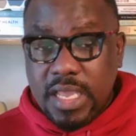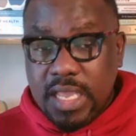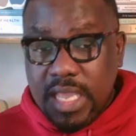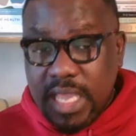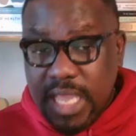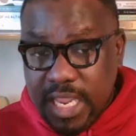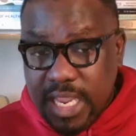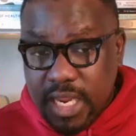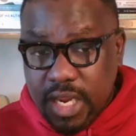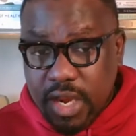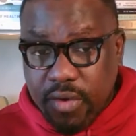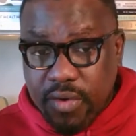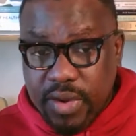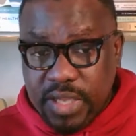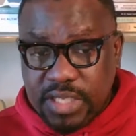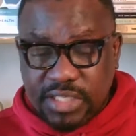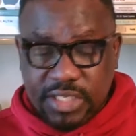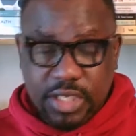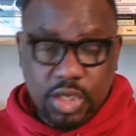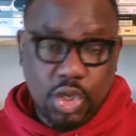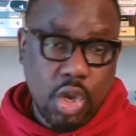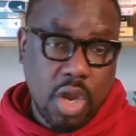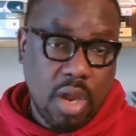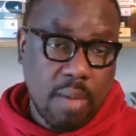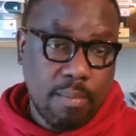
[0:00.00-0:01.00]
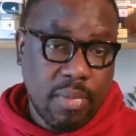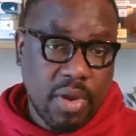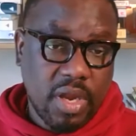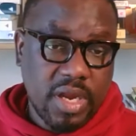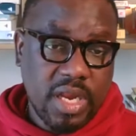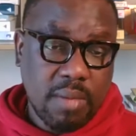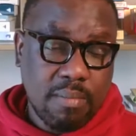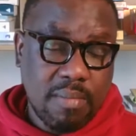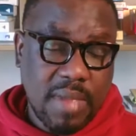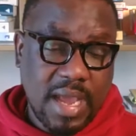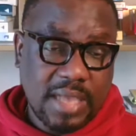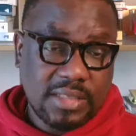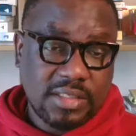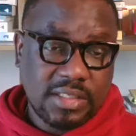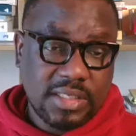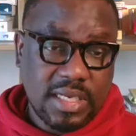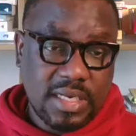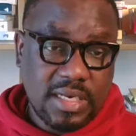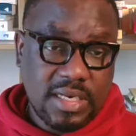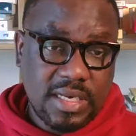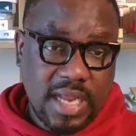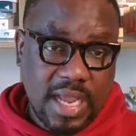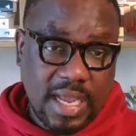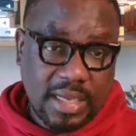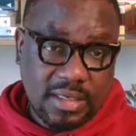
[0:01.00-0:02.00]
increase in your body mass
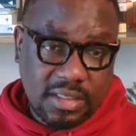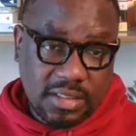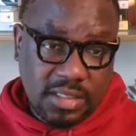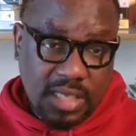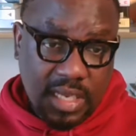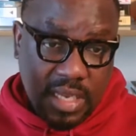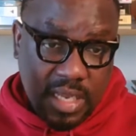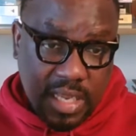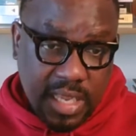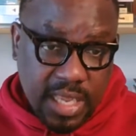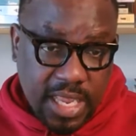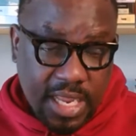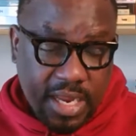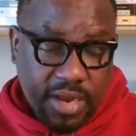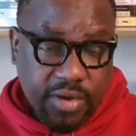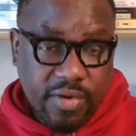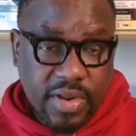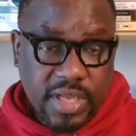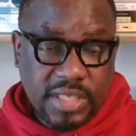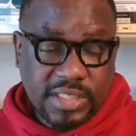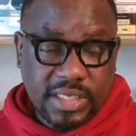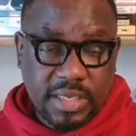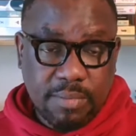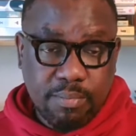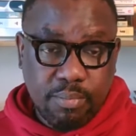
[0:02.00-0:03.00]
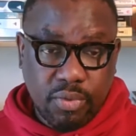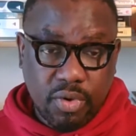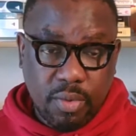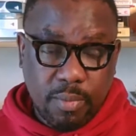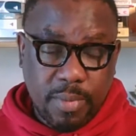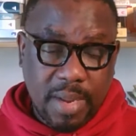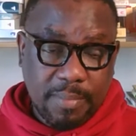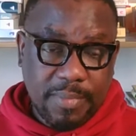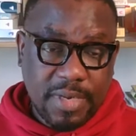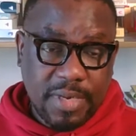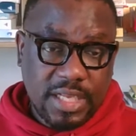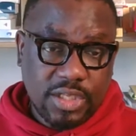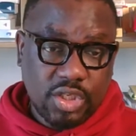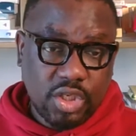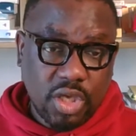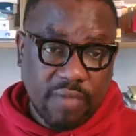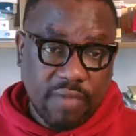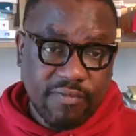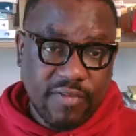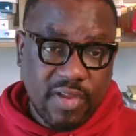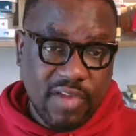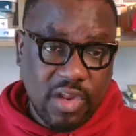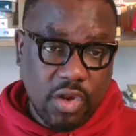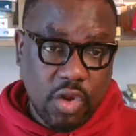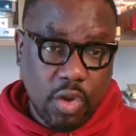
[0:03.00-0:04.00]
index, increase in probability of
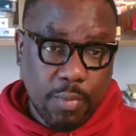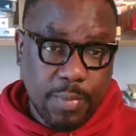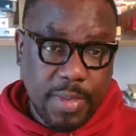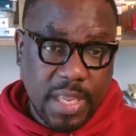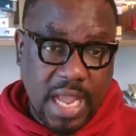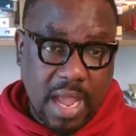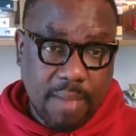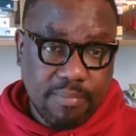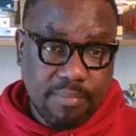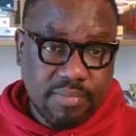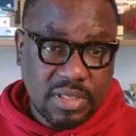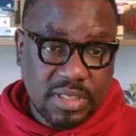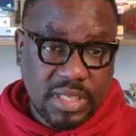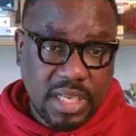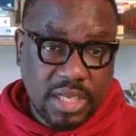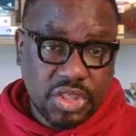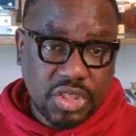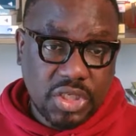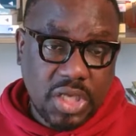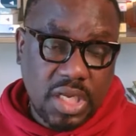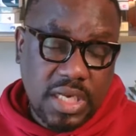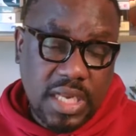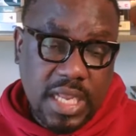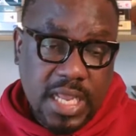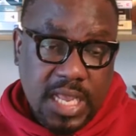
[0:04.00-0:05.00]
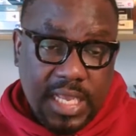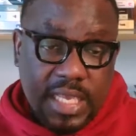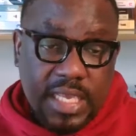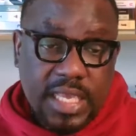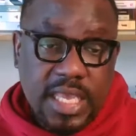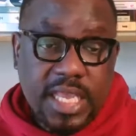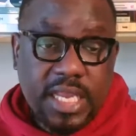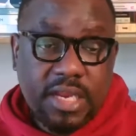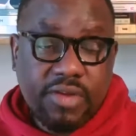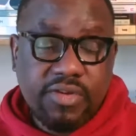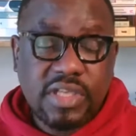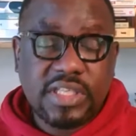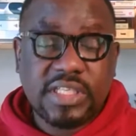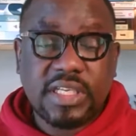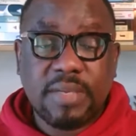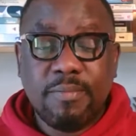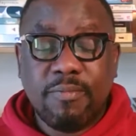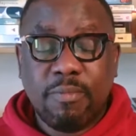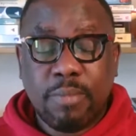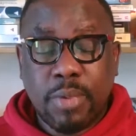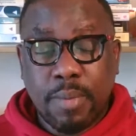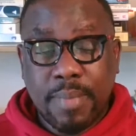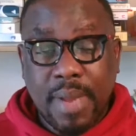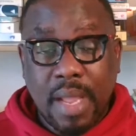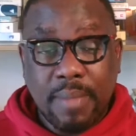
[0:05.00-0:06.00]
developing hypertension, increase in
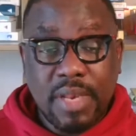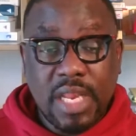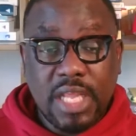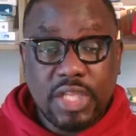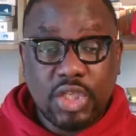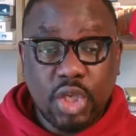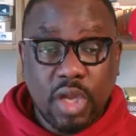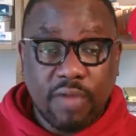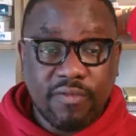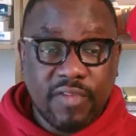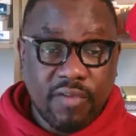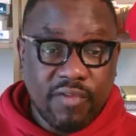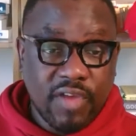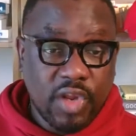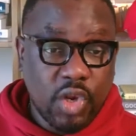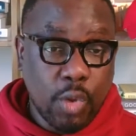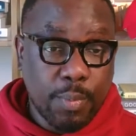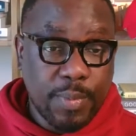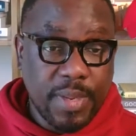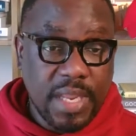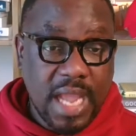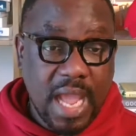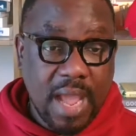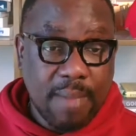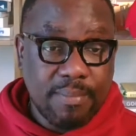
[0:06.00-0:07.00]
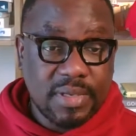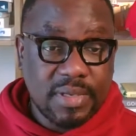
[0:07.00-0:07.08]
probability of developing